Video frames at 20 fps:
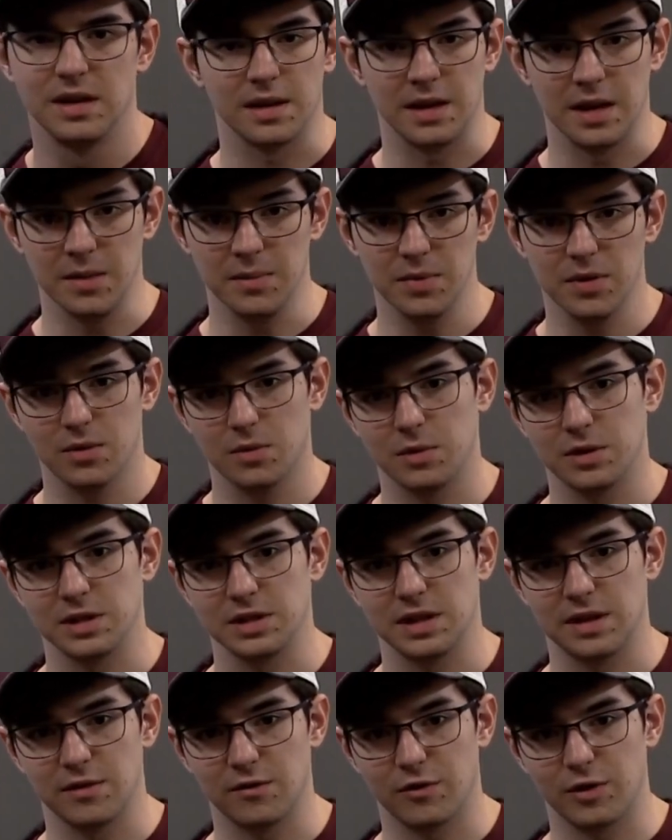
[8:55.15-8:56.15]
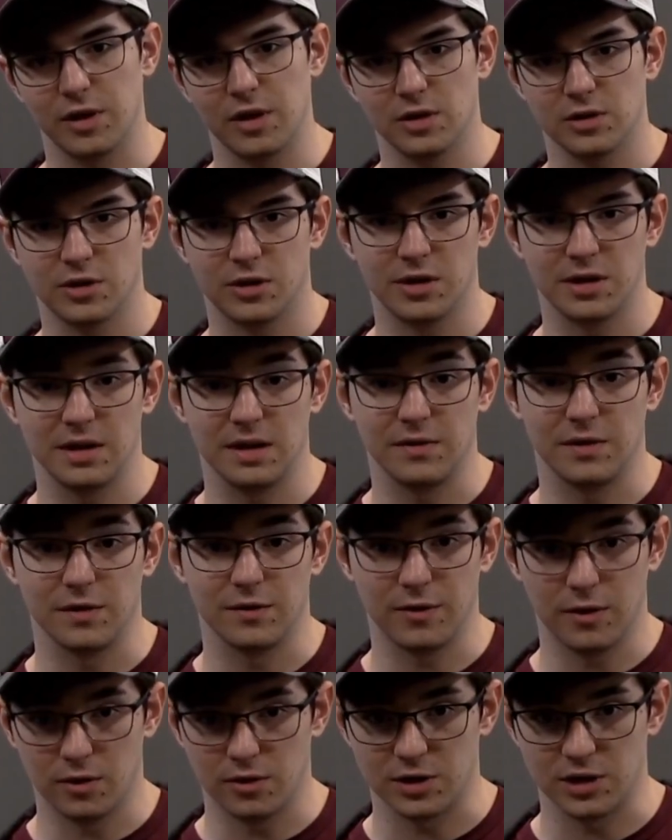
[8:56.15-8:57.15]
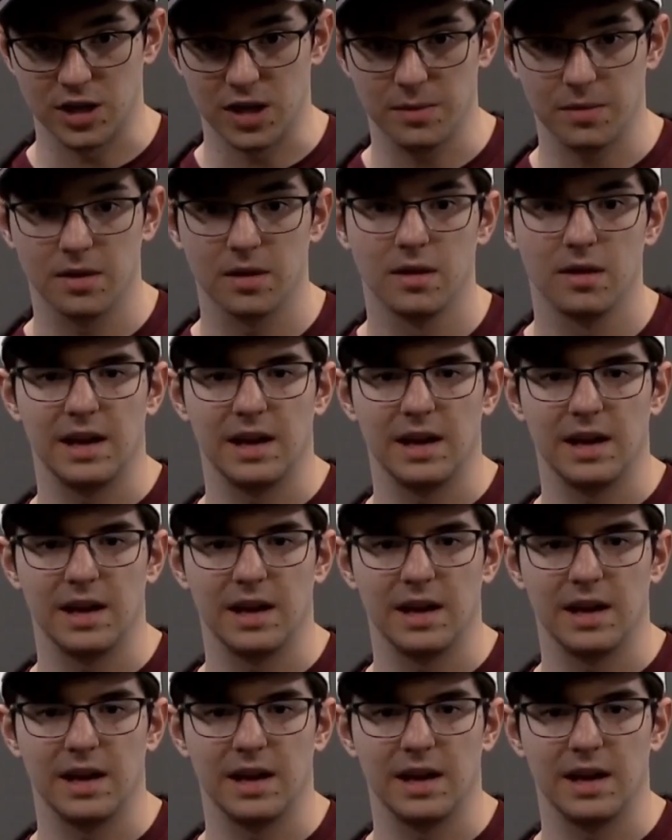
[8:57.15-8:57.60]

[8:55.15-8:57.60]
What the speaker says: GIMP, which is a free alternative to Photoshop,